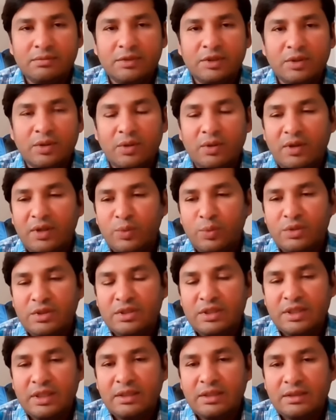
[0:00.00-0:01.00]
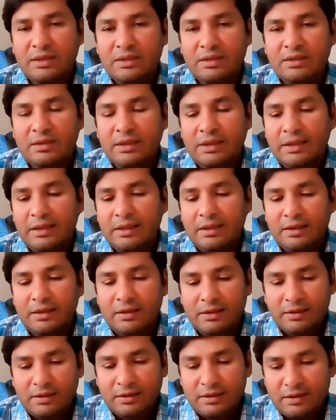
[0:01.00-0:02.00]
But all I would say is,
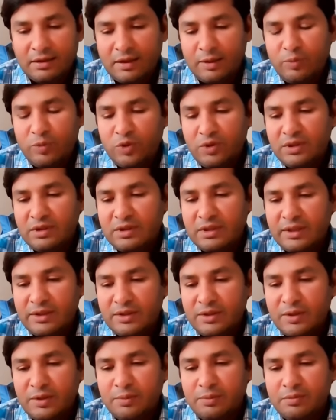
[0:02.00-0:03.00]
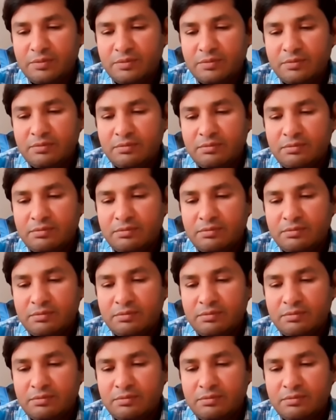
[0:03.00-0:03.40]
come to this ashram.